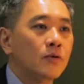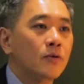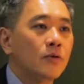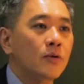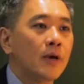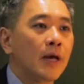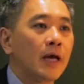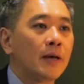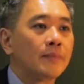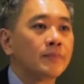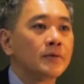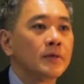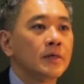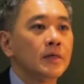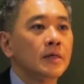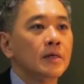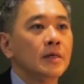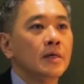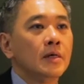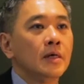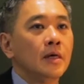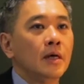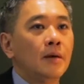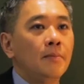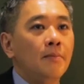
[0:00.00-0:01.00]
who have
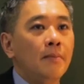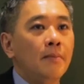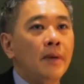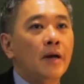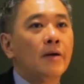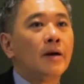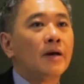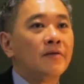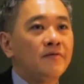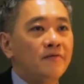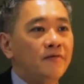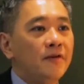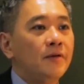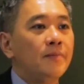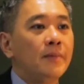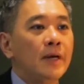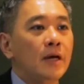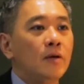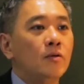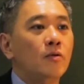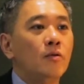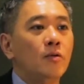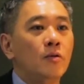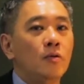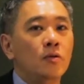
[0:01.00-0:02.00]
male and
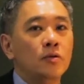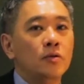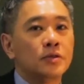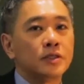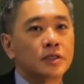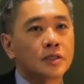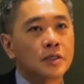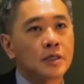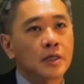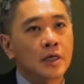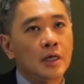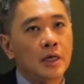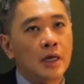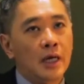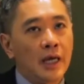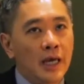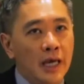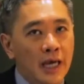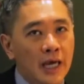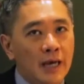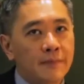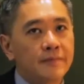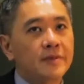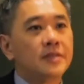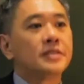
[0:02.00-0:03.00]
female who
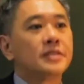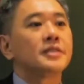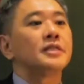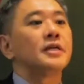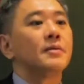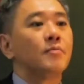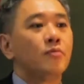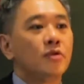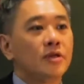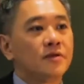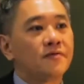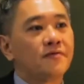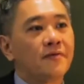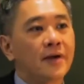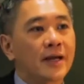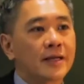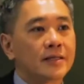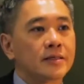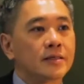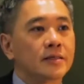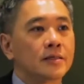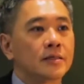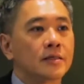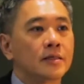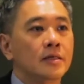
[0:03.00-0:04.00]
have the same risk
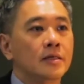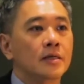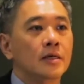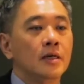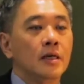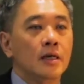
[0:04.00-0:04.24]
factor,